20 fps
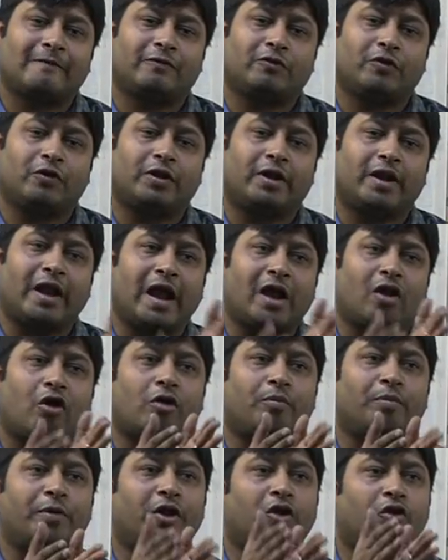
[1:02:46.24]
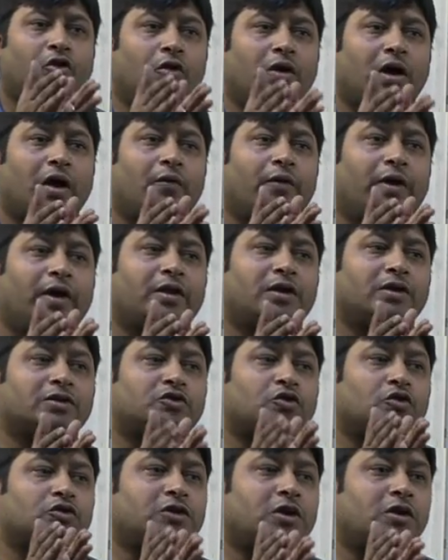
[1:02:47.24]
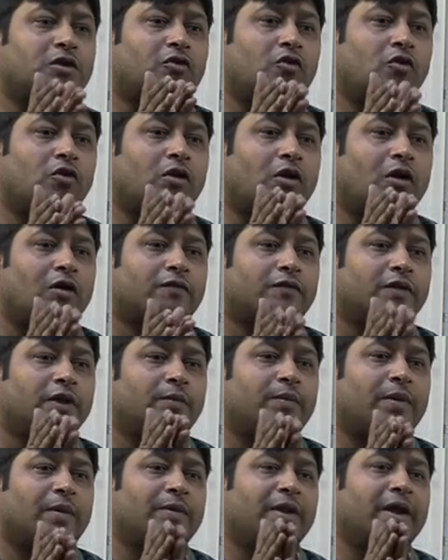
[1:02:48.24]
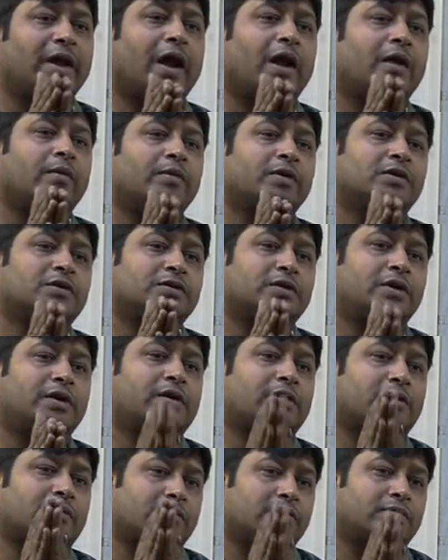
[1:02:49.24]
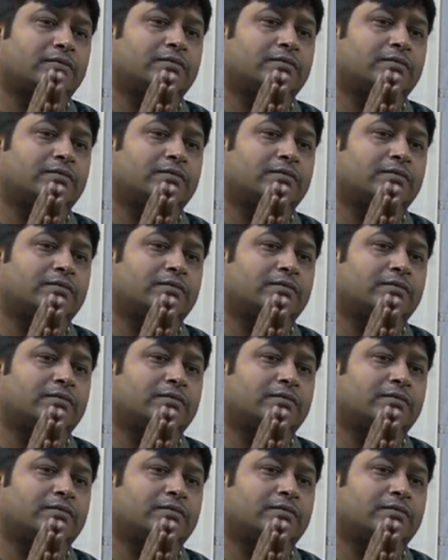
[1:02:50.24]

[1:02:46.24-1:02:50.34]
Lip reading: So the dichotomy took away the social role of the public administrator.